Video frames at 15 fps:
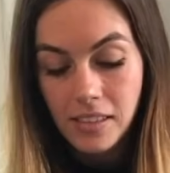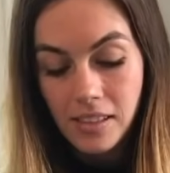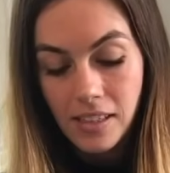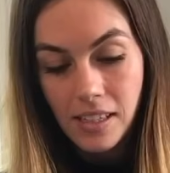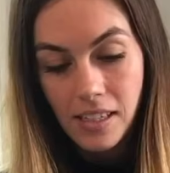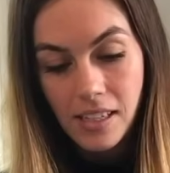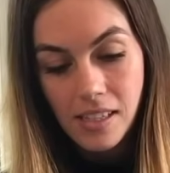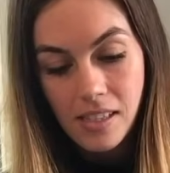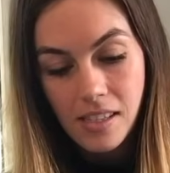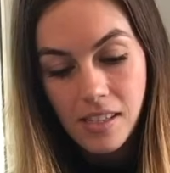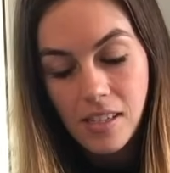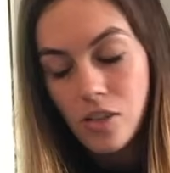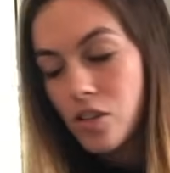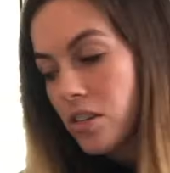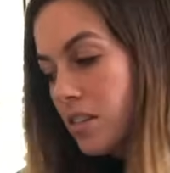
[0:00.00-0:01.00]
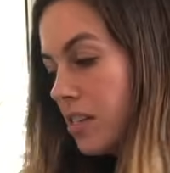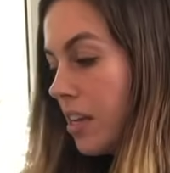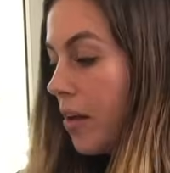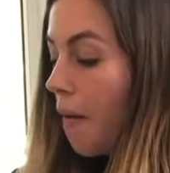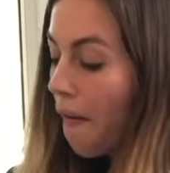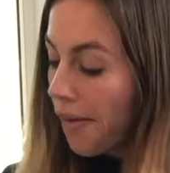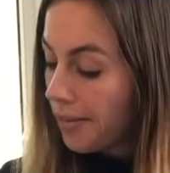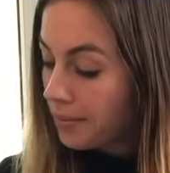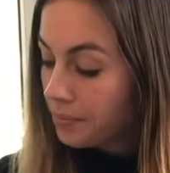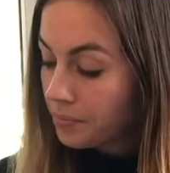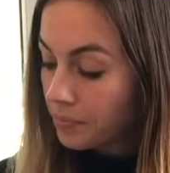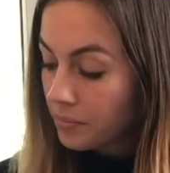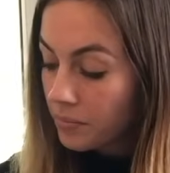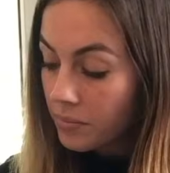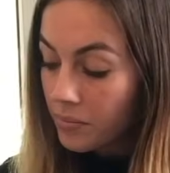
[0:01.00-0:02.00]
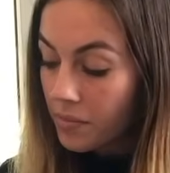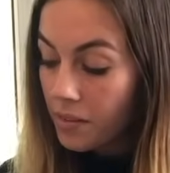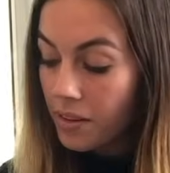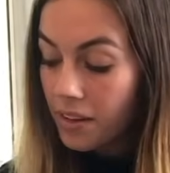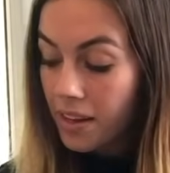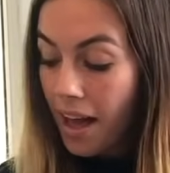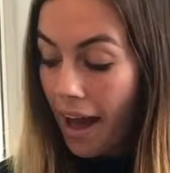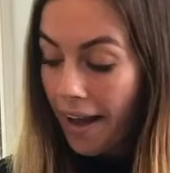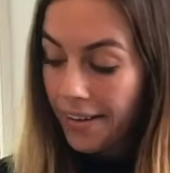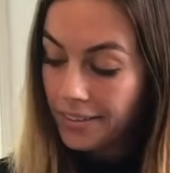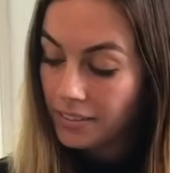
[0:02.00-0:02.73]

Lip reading: think it's interesting. Yeah.